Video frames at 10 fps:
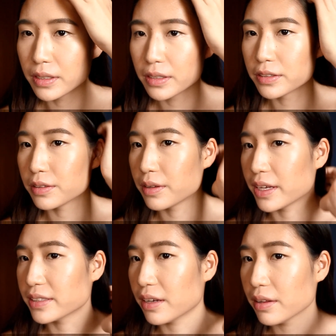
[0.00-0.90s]
So
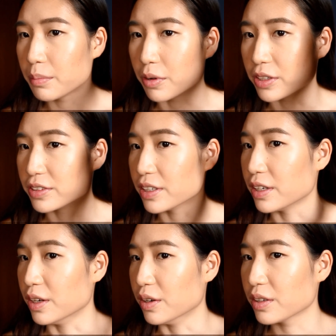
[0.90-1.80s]
that's how the bronzer
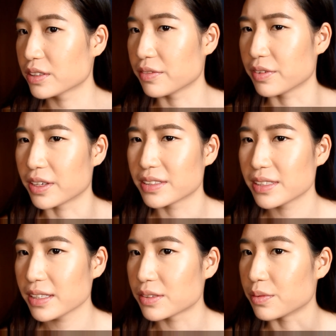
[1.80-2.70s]
looks. If you can
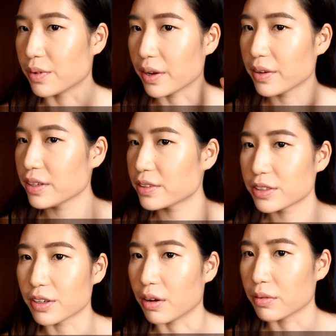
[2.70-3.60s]
see, it's very
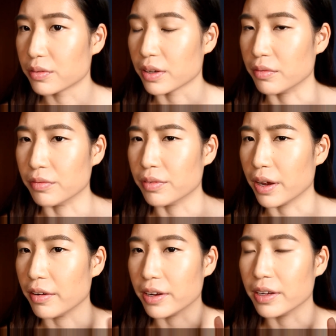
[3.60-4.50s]
soft and
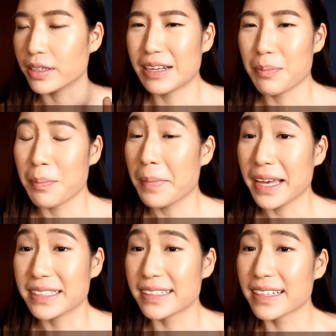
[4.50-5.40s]
very
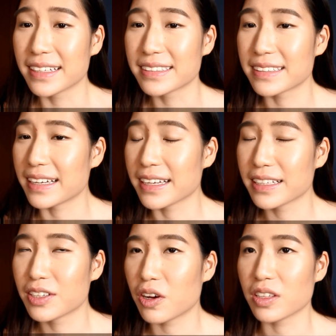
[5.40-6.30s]
amazing. It's
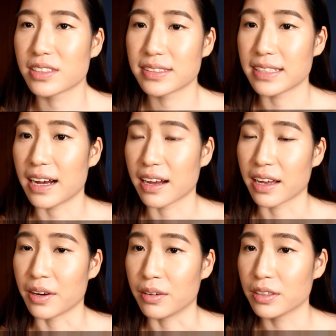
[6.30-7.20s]
like not stuck
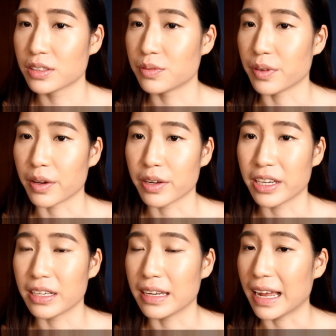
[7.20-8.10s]
at all. It's
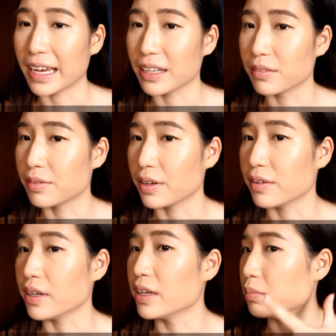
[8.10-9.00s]
very light,
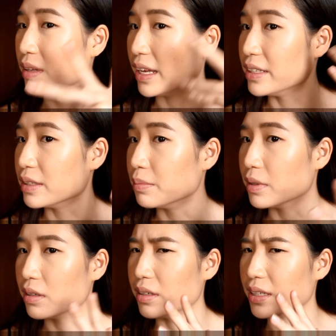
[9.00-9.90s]
very
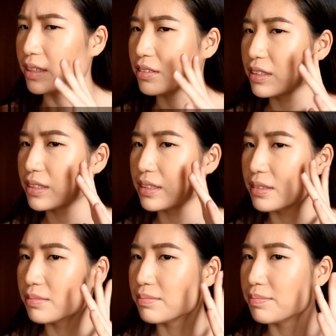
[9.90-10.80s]
blendable, and it just
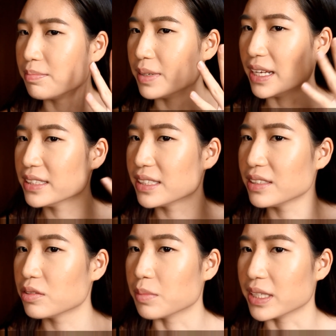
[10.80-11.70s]
blends
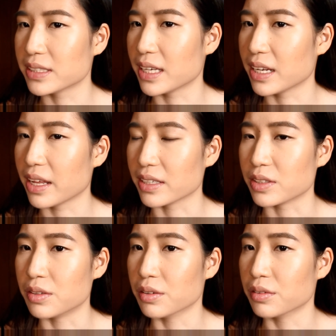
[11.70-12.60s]
into my skin as
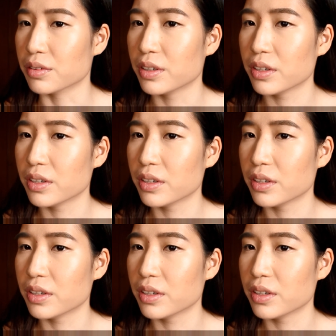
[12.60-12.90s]
though